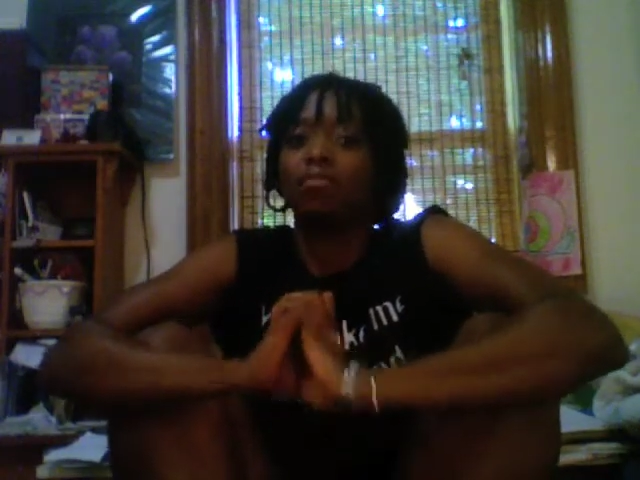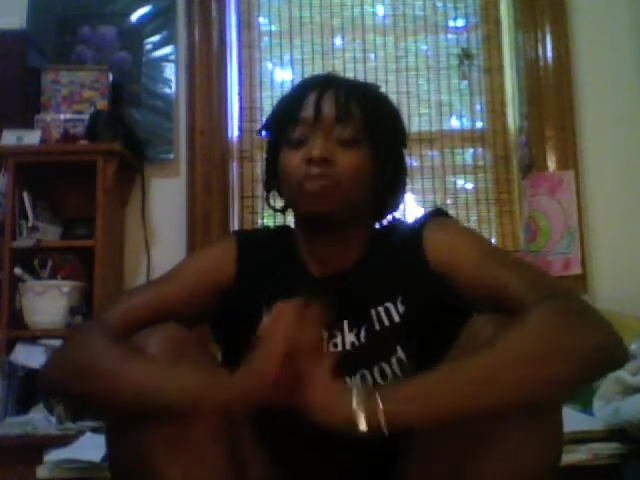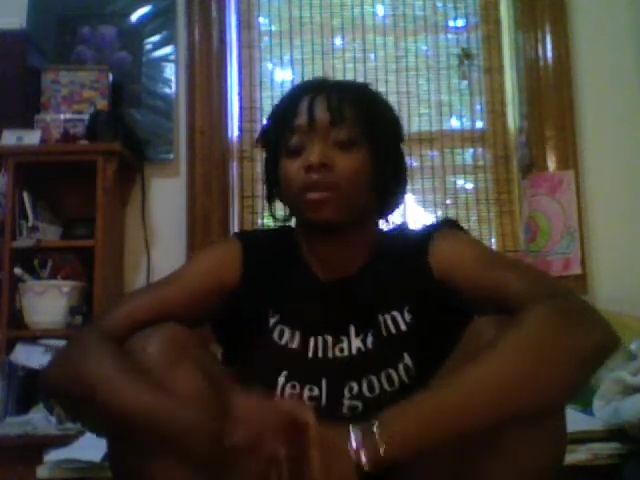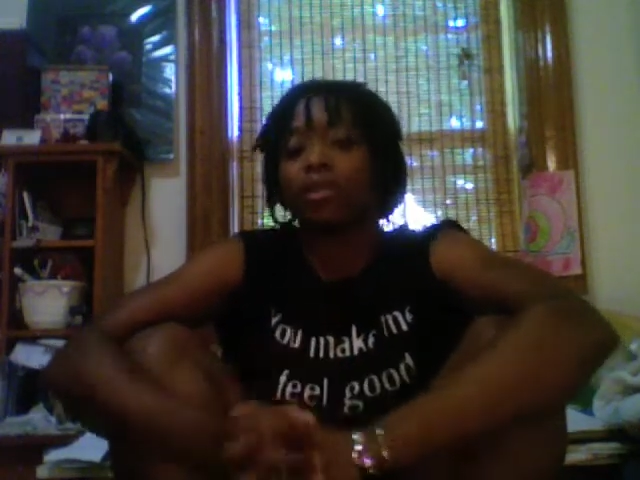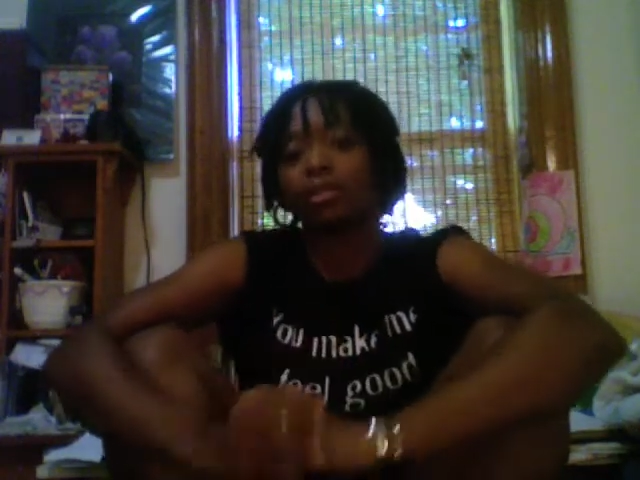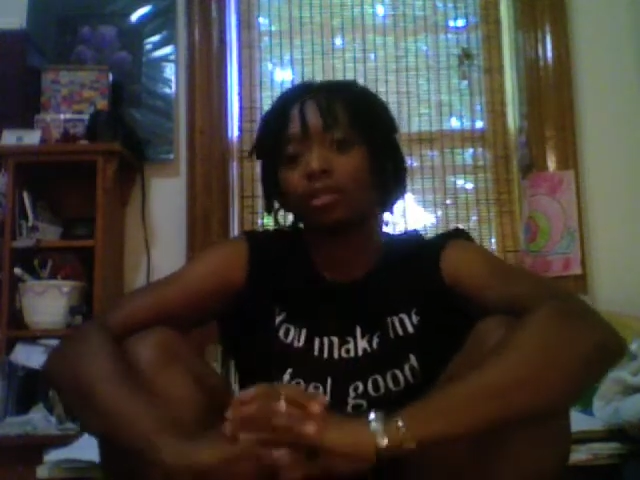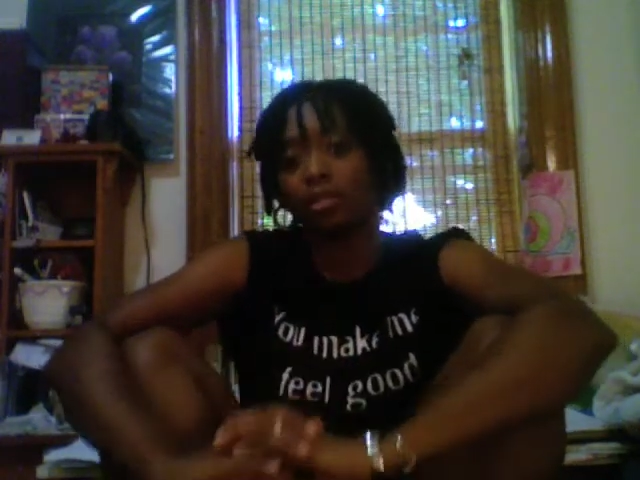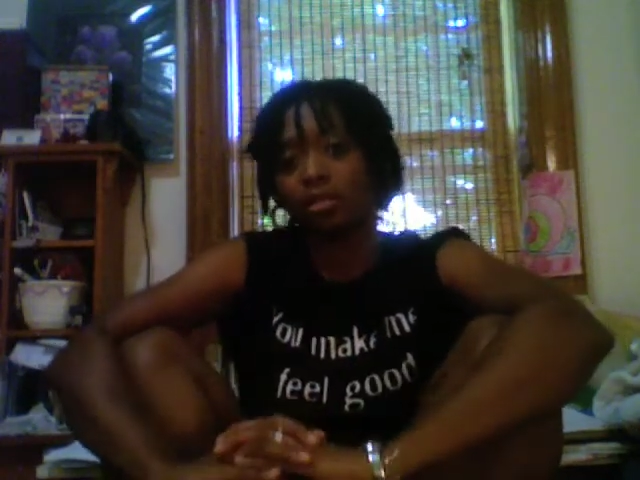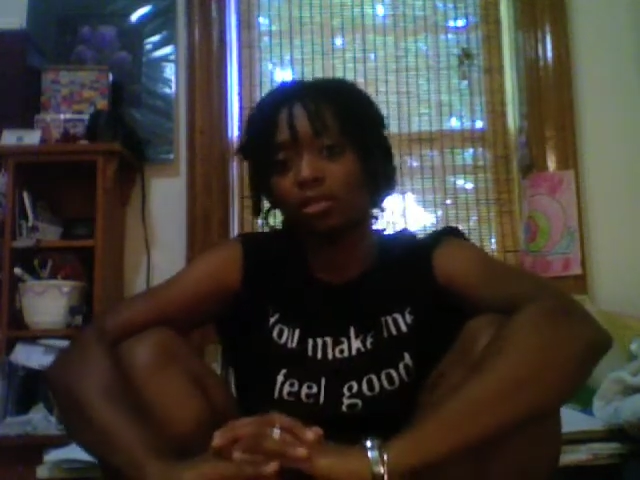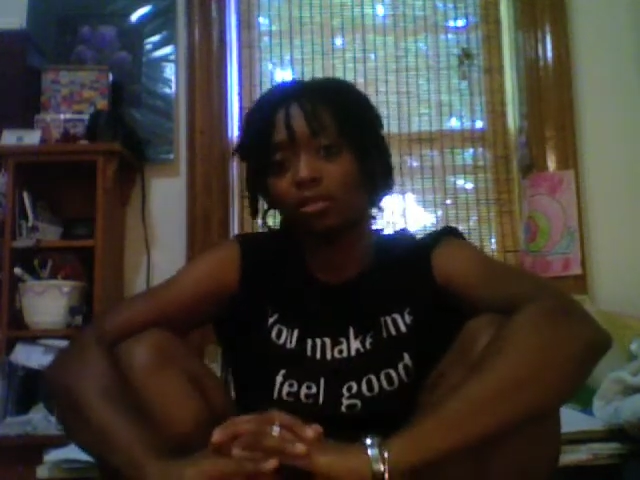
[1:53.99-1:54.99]

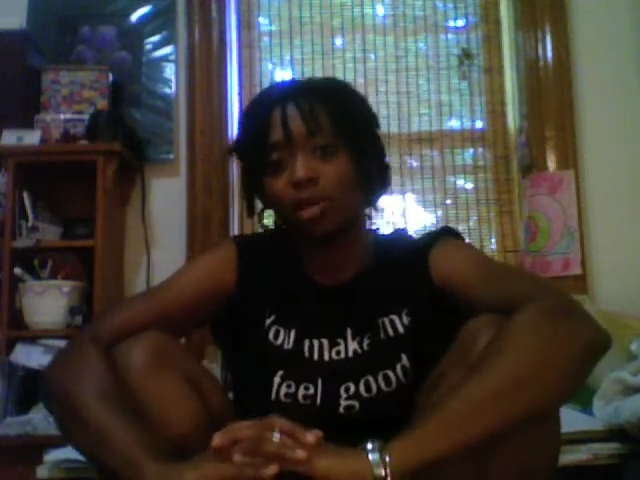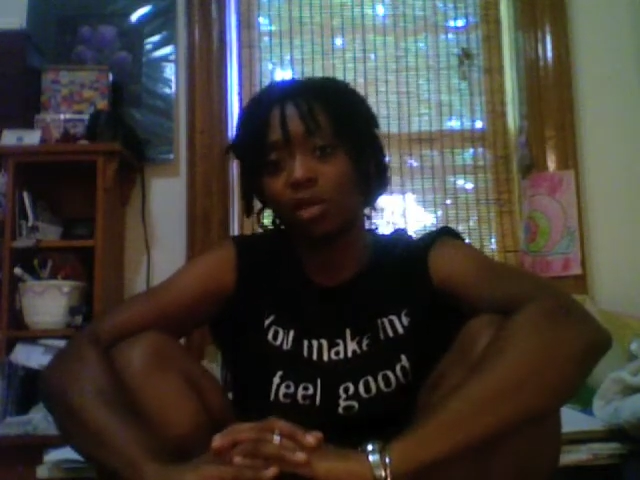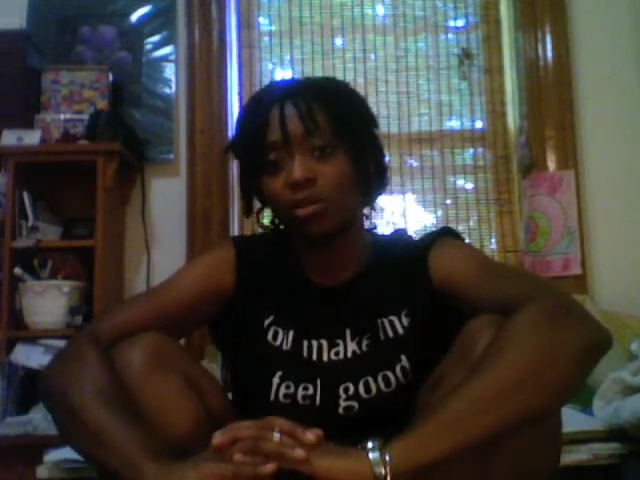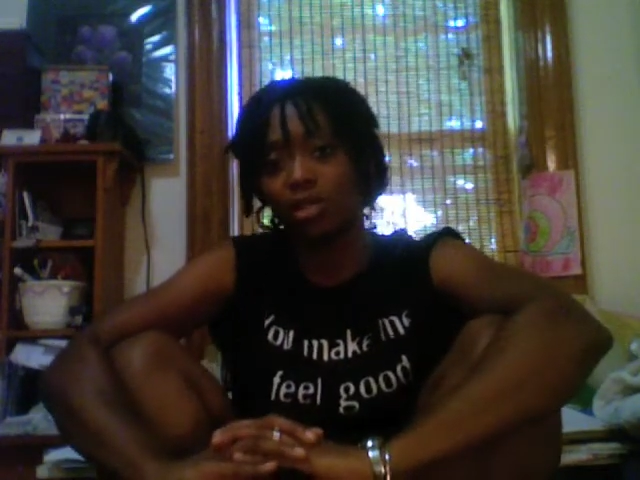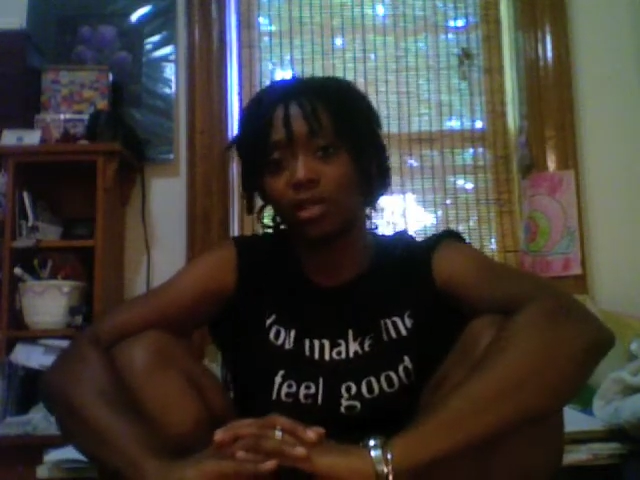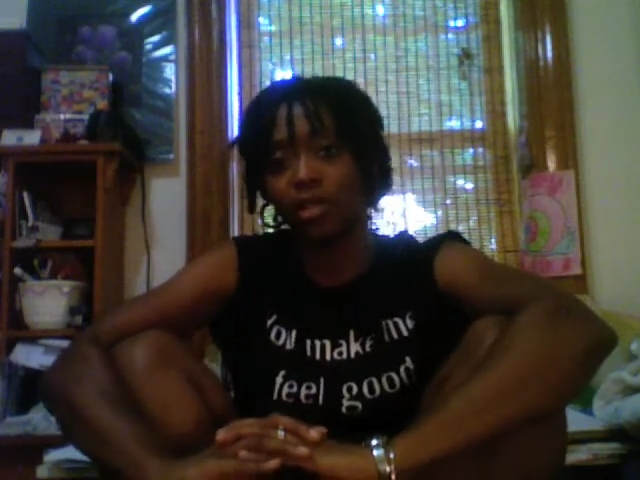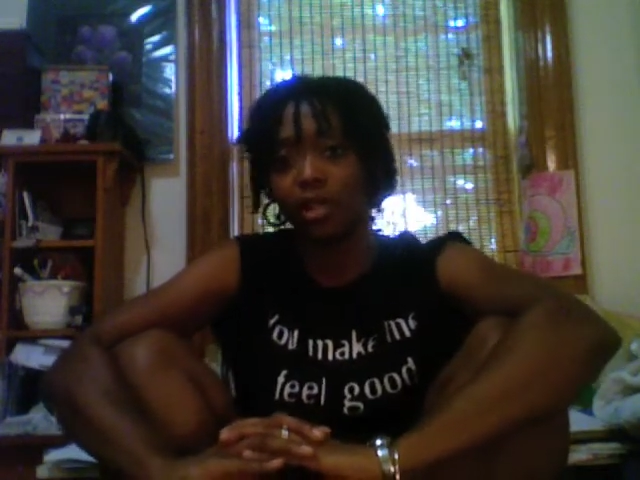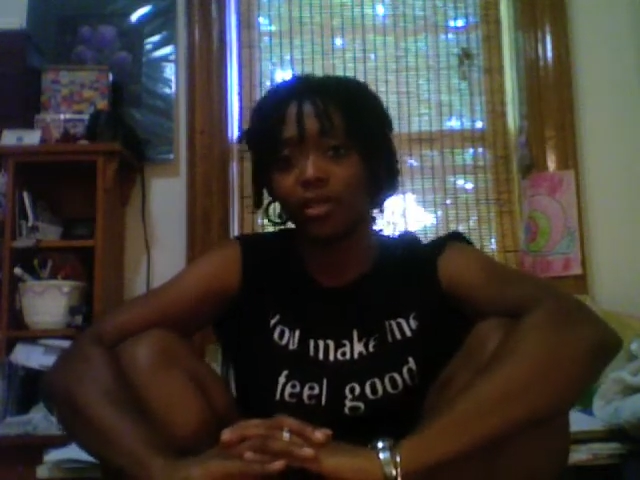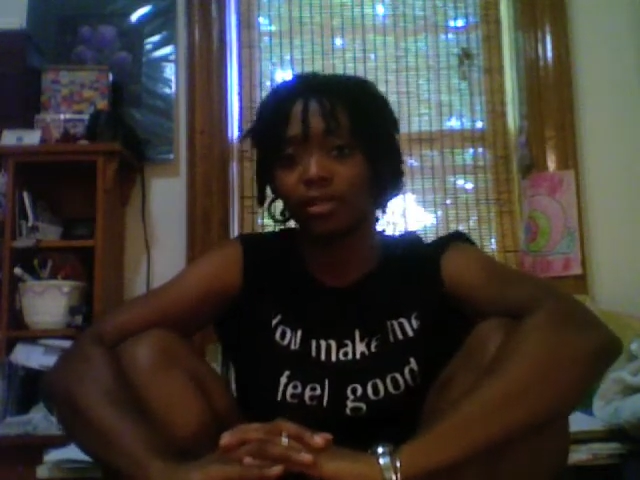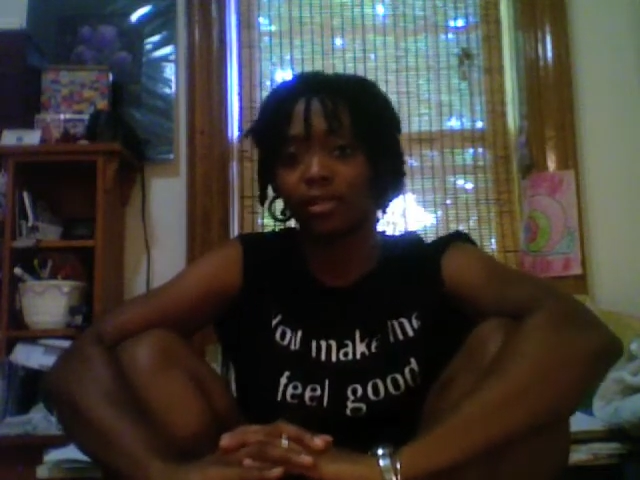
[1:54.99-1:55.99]
Paris when I was there
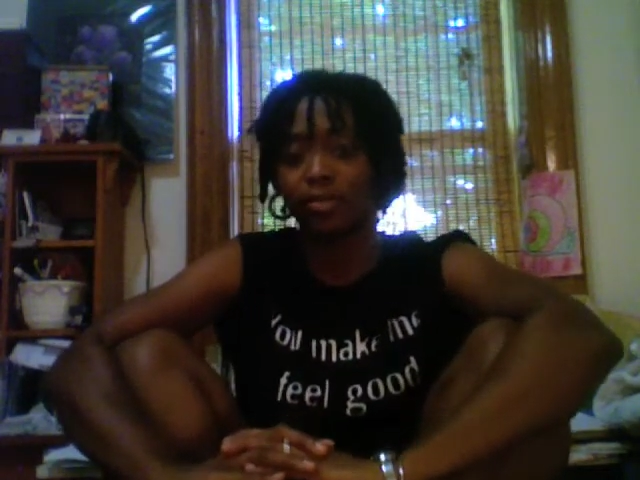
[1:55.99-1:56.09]
last.